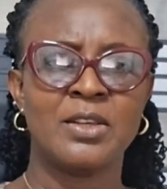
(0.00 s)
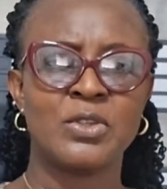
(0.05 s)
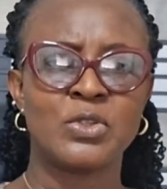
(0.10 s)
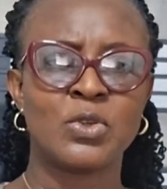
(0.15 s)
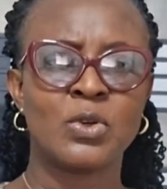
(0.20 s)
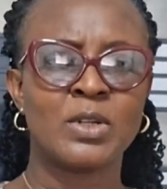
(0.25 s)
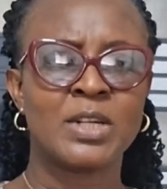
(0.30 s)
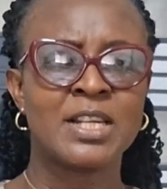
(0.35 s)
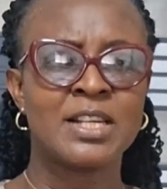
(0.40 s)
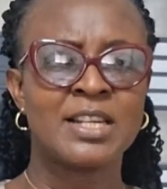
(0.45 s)

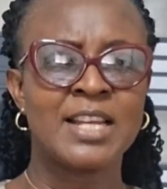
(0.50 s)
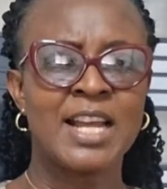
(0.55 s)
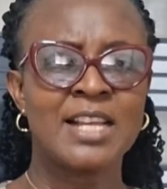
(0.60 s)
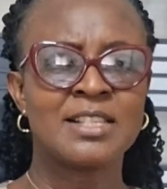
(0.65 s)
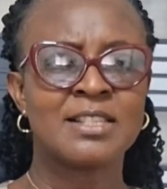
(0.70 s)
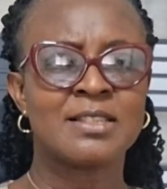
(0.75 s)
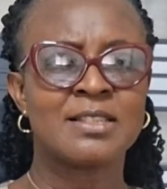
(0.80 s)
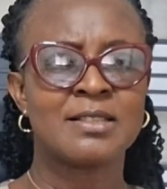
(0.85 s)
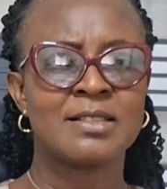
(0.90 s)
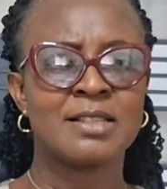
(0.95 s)
So
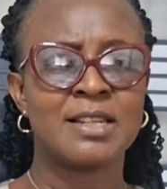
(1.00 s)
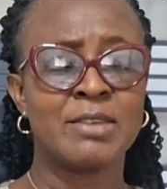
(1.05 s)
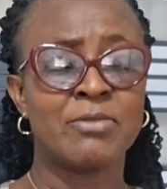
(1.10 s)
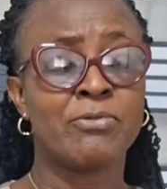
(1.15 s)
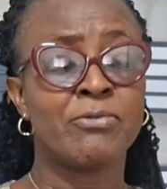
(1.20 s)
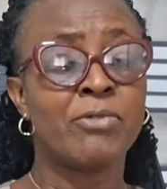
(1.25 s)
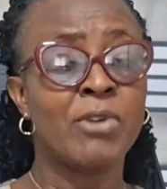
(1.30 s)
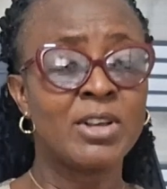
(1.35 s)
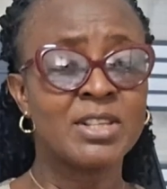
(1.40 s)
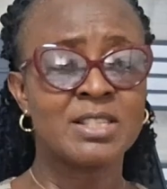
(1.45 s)
that's the
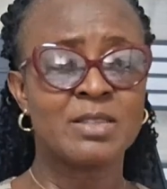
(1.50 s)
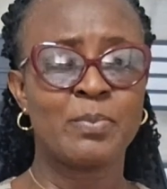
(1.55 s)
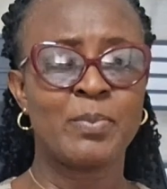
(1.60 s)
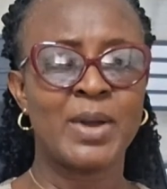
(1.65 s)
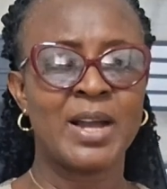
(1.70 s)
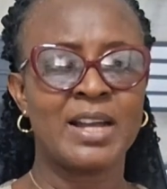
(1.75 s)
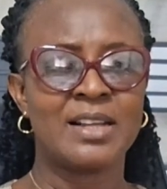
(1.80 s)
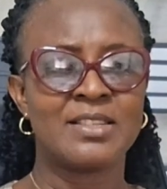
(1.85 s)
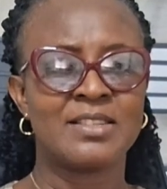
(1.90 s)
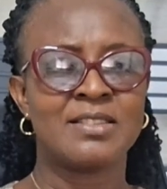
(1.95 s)
first
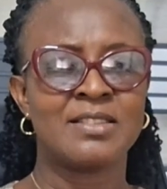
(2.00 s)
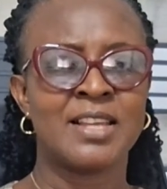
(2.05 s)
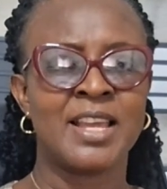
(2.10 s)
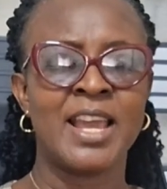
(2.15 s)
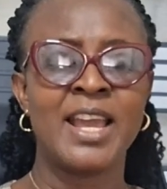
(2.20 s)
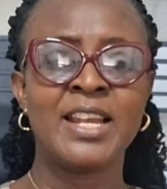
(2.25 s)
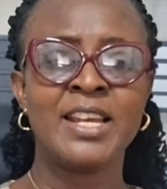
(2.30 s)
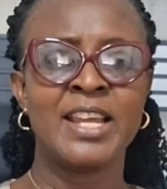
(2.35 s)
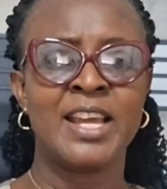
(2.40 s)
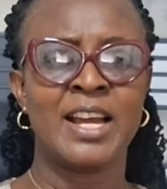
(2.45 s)
part, the
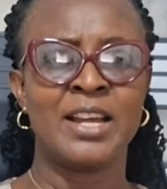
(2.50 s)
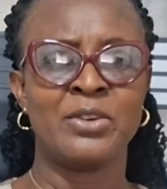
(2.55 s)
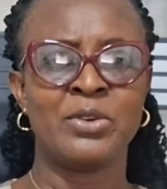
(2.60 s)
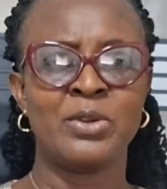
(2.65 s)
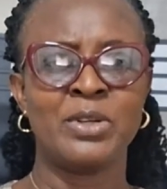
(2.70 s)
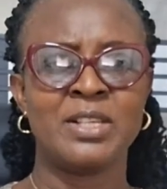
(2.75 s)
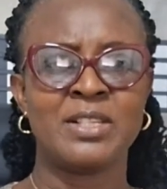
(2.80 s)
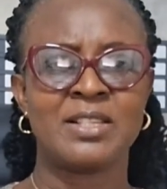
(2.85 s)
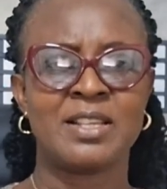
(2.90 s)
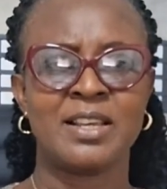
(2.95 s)
early
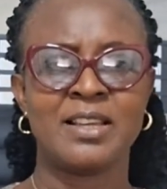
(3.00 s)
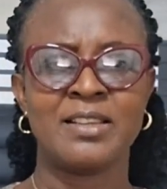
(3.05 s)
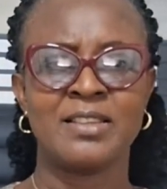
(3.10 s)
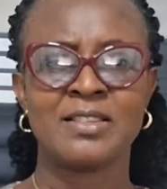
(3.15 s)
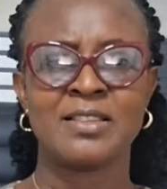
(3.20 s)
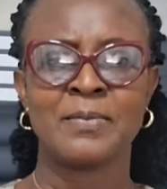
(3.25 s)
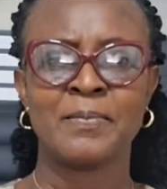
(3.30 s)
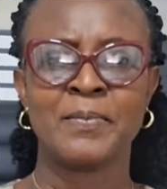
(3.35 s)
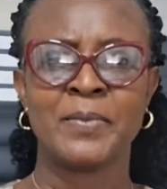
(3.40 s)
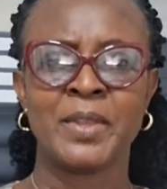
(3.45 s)

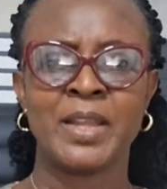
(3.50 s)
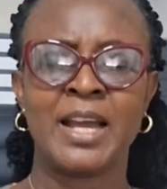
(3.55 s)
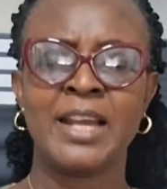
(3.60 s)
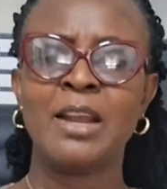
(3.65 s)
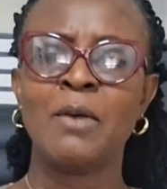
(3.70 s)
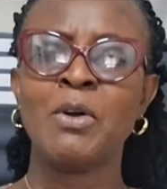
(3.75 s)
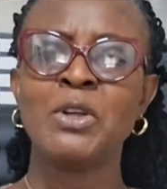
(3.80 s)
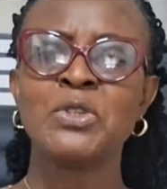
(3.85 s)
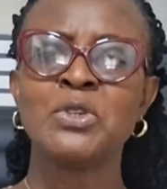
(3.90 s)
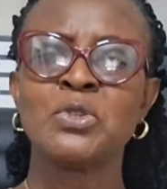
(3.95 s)
adolescence. And
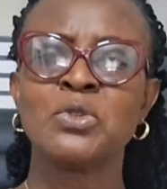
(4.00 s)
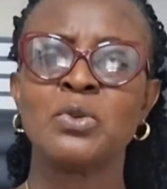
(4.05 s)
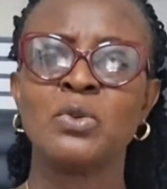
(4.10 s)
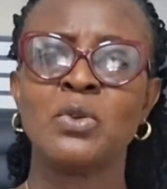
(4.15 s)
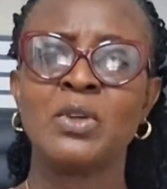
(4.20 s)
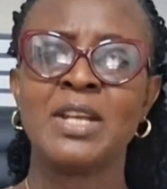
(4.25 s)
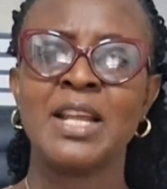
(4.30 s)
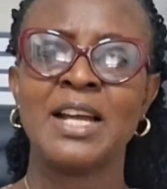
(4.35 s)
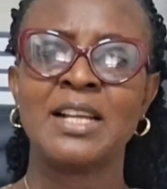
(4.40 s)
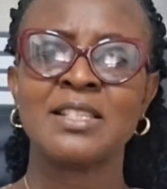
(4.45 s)
I want you to
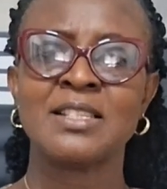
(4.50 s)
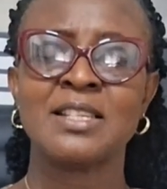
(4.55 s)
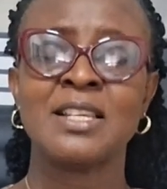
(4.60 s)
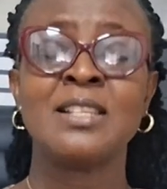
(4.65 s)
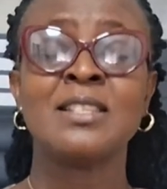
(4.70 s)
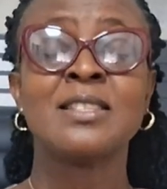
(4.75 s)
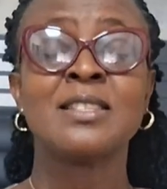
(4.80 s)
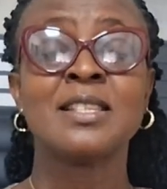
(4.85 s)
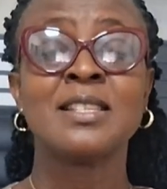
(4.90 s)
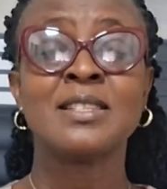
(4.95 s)
know that
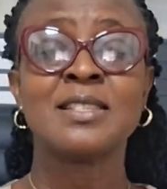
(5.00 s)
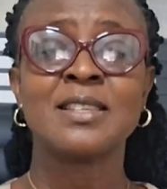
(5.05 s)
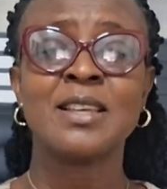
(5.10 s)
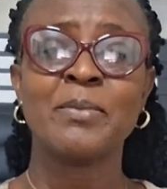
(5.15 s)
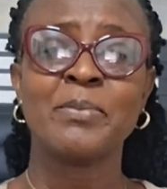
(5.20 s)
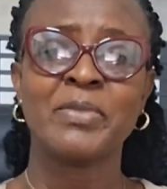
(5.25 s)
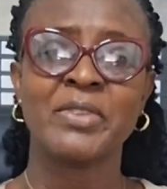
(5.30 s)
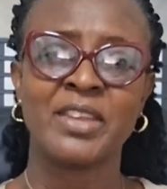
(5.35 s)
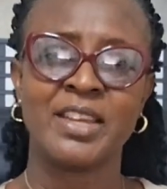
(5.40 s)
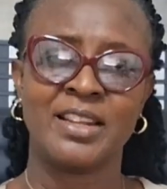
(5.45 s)
it's the
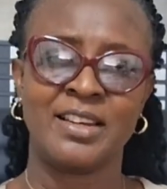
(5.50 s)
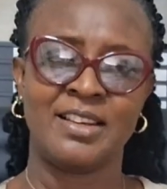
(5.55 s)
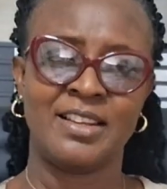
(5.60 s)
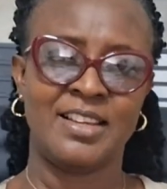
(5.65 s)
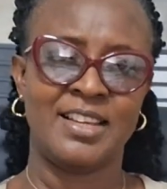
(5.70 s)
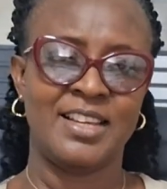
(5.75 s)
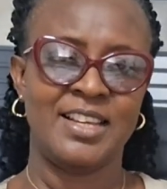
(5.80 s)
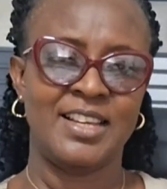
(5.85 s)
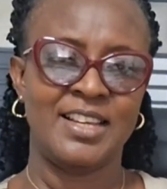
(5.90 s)
same thing